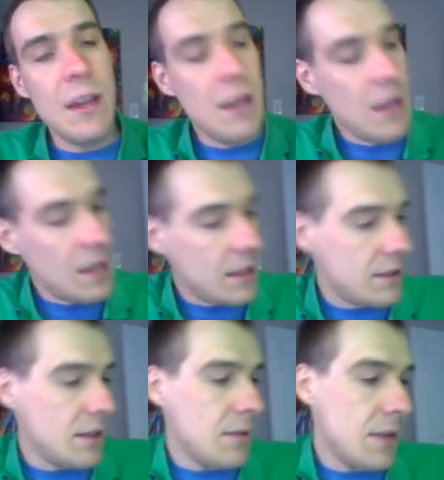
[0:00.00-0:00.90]

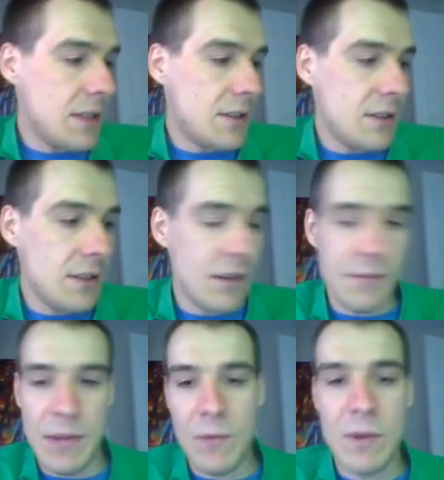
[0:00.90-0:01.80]
It's always,
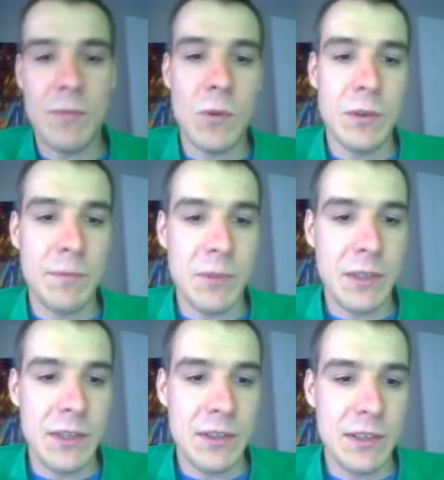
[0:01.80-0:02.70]
my 1 mole per
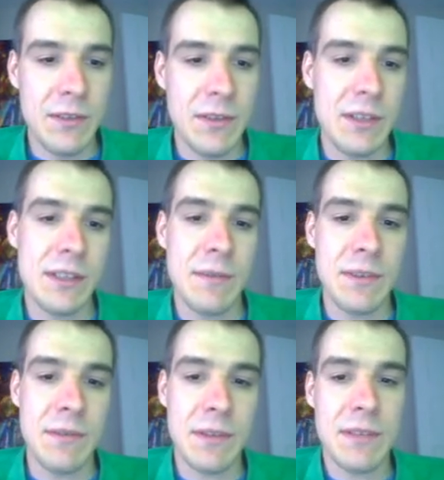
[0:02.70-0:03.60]
liter solution is
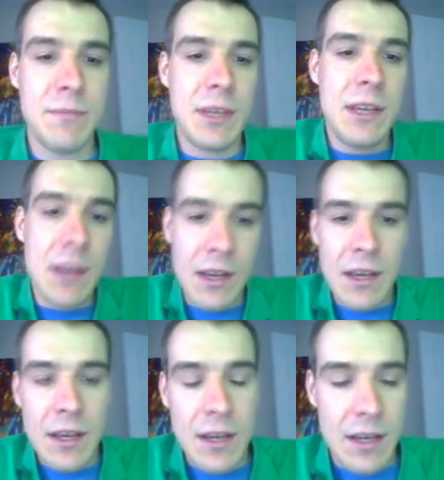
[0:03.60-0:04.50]
always going to be
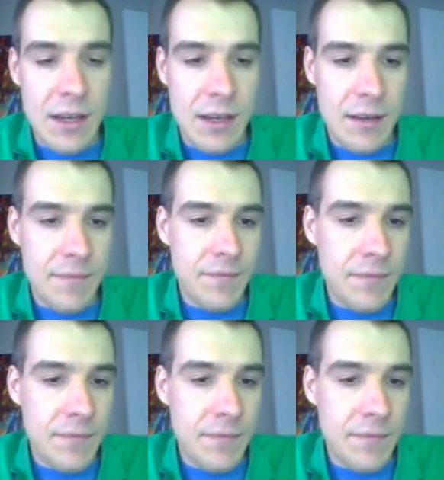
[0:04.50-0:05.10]
1